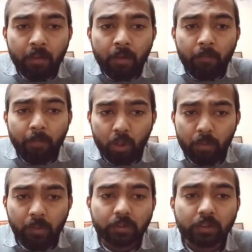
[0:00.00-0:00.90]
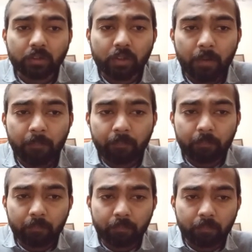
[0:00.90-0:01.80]
polymer system
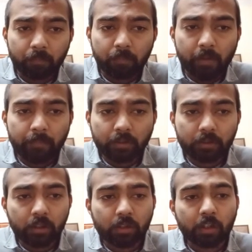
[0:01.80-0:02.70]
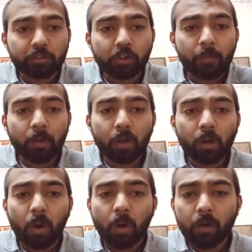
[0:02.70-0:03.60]
permits its extremely
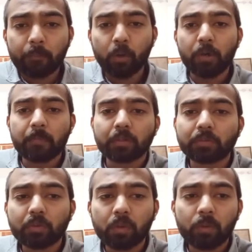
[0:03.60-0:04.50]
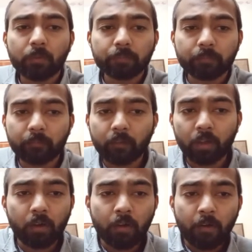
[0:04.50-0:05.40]
long polymers to
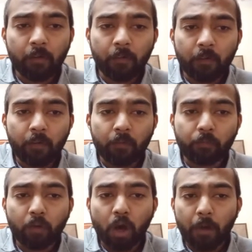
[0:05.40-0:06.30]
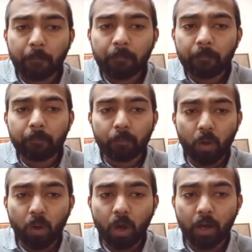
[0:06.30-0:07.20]
form
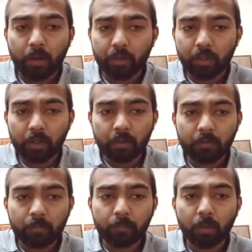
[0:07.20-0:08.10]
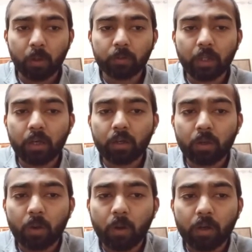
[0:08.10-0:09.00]
more hydrogen bond than
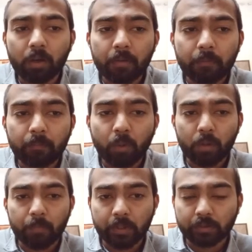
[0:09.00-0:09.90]
cotton polymers.